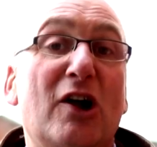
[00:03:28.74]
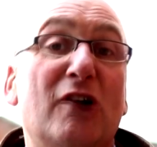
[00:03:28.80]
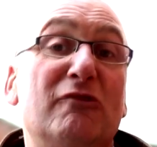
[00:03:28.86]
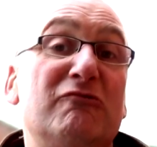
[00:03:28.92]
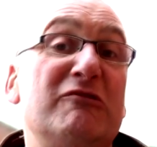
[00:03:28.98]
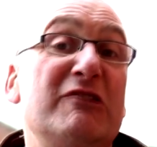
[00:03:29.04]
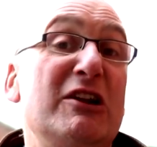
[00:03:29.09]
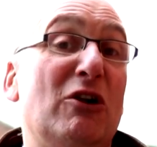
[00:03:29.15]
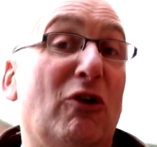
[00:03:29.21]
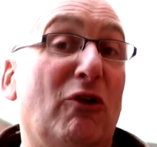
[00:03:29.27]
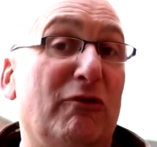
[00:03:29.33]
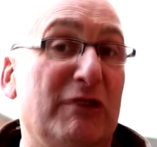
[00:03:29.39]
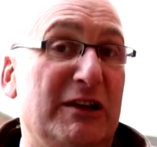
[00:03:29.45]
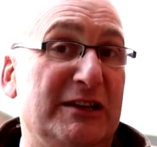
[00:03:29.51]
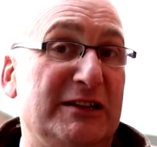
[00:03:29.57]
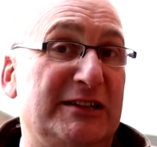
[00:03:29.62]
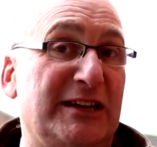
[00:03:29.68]

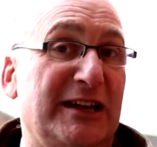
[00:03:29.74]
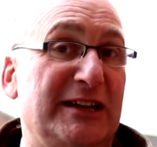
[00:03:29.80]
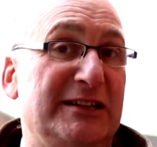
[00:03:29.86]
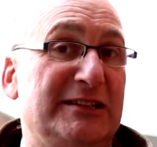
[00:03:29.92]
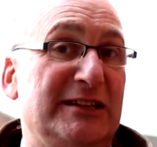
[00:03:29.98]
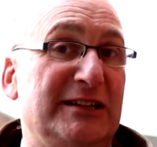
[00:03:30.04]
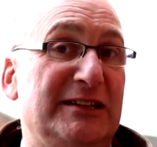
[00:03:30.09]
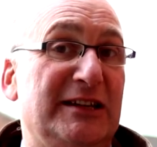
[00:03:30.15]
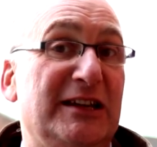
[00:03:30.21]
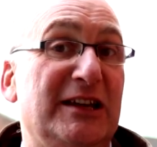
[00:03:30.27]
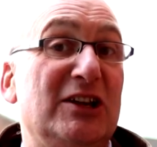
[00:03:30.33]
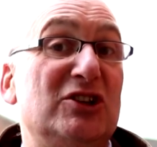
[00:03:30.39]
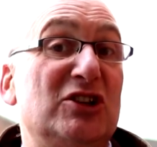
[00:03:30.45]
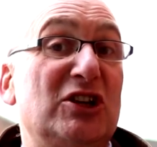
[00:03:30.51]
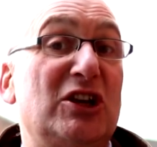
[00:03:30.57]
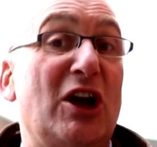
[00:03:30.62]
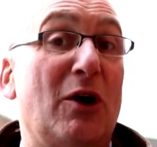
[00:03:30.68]
reorientated
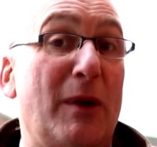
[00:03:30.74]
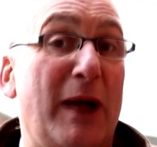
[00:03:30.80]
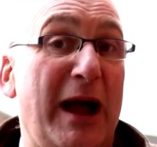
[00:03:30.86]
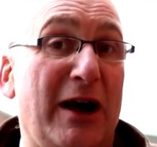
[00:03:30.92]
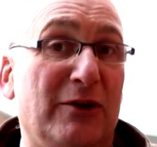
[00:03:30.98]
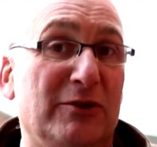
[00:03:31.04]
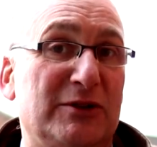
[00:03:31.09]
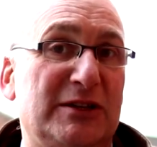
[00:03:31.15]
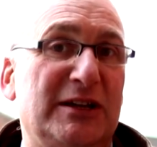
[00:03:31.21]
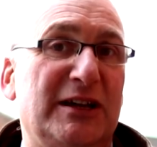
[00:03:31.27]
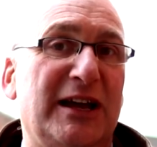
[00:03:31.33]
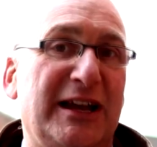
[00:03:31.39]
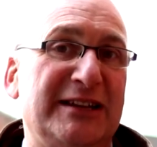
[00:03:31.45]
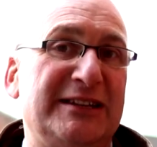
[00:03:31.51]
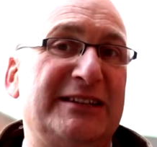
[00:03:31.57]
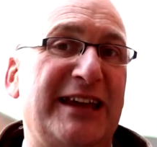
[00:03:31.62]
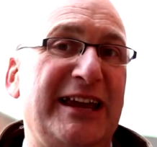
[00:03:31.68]
to go out
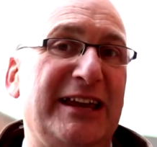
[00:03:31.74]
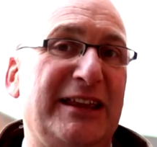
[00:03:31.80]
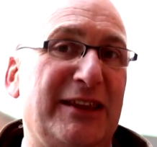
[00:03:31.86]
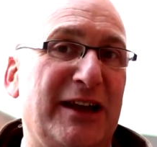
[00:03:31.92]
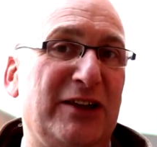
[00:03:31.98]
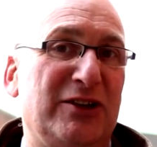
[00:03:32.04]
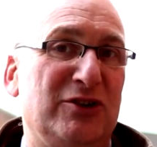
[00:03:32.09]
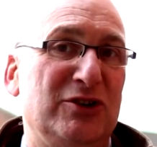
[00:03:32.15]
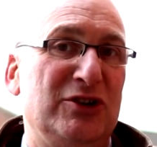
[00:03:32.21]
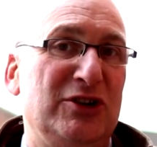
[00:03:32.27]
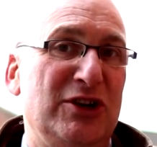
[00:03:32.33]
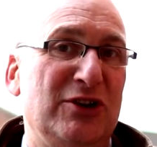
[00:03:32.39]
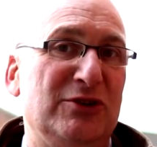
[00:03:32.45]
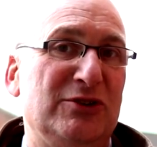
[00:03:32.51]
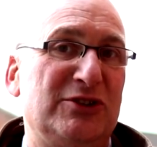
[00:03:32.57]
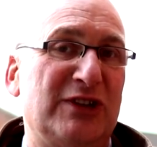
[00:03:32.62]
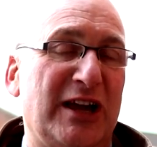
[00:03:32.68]
and take that good
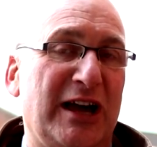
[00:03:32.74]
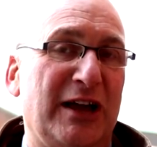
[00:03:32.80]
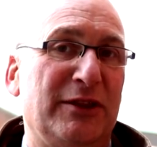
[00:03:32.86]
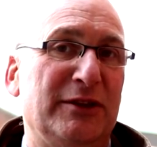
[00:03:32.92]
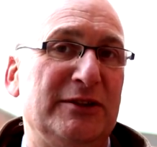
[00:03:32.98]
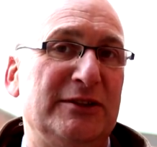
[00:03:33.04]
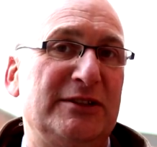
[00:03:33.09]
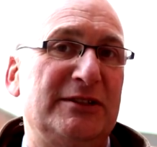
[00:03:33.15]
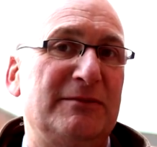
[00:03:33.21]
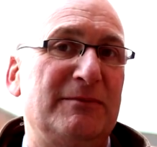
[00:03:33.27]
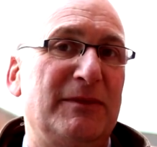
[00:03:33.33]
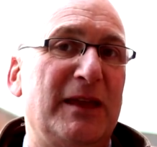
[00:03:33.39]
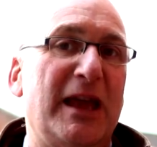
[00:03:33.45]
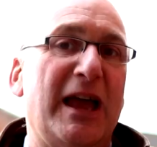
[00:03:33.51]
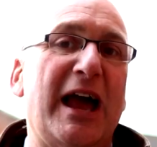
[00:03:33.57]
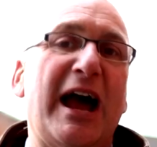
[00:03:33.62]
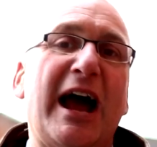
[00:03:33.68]
news to others,
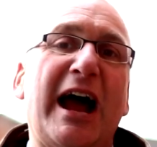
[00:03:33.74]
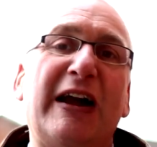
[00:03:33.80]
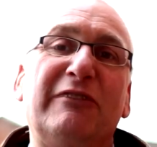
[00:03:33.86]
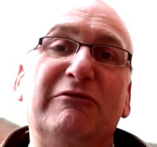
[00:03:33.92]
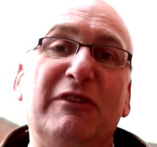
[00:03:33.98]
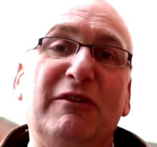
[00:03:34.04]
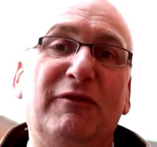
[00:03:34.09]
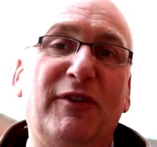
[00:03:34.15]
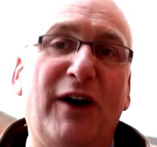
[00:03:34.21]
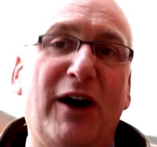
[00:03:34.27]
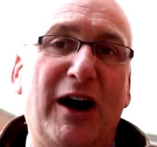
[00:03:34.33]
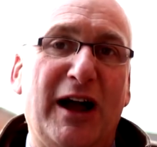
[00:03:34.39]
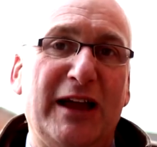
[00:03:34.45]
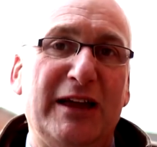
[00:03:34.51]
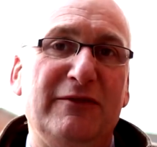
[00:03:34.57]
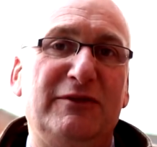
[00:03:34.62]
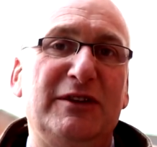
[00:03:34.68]
and
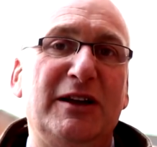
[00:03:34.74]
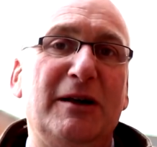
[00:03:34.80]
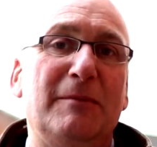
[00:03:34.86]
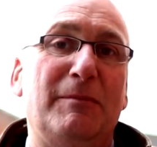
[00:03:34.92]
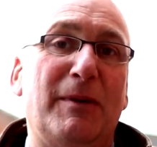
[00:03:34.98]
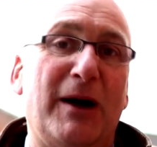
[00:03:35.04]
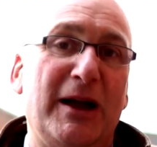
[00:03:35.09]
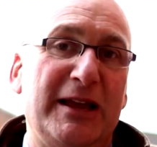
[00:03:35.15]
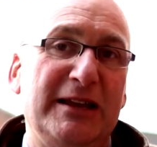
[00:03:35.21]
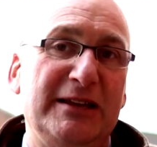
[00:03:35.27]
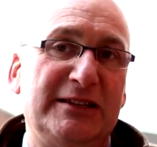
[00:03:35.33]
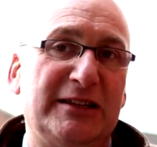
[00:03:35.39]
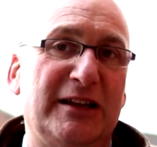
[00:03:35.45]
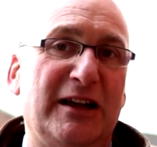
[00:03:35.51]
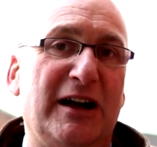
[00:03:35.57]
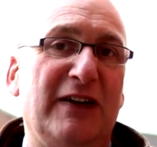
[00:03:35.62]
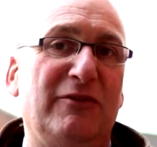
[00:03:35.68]
revived by his
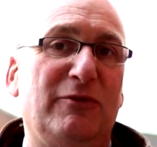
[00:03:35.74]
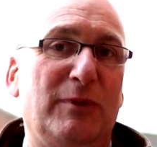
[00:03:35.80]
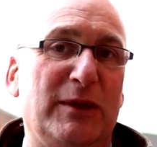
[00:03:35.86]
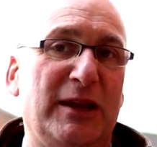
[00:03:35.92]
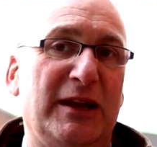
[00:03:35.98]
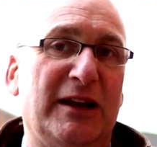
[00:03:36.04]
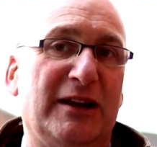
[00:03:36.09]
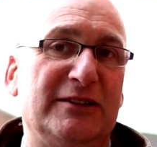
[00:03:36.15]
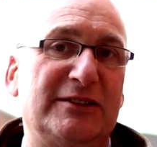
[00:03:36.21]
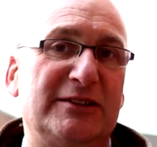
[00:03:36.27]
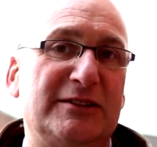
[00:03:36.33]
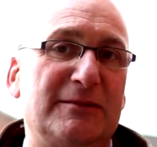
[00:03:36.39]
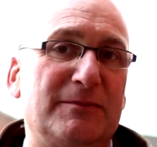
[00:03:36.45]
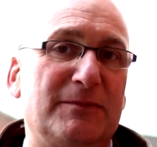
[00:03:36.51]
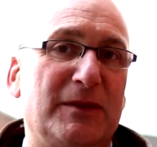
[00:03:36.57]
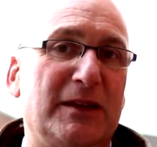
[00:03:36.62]
life within us.